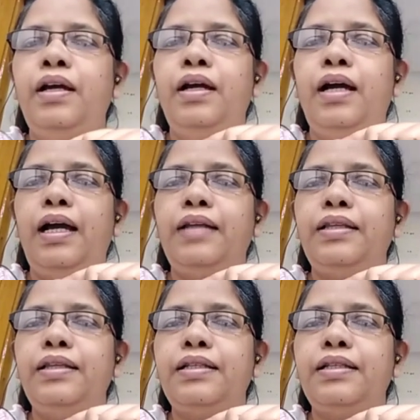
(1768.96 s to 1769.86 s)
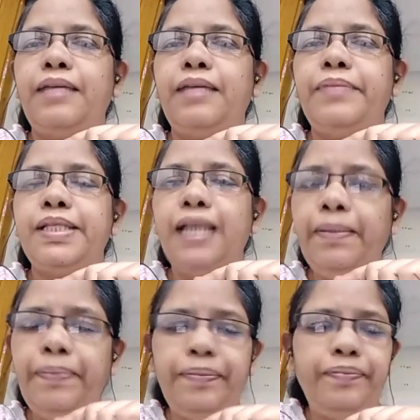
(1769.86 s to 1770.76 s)
I think the time is up.
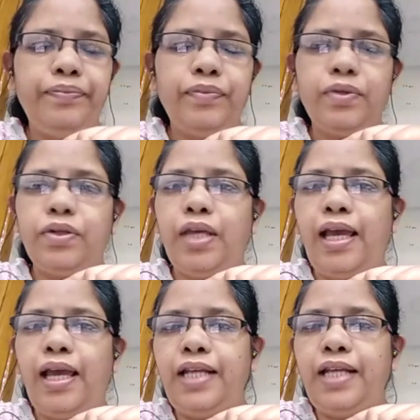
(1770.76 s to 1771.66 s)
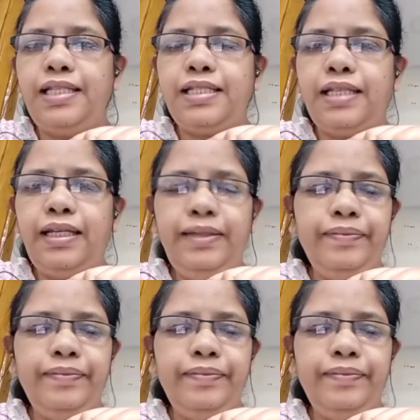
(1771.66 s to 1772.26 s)
Okay. Have a nice day.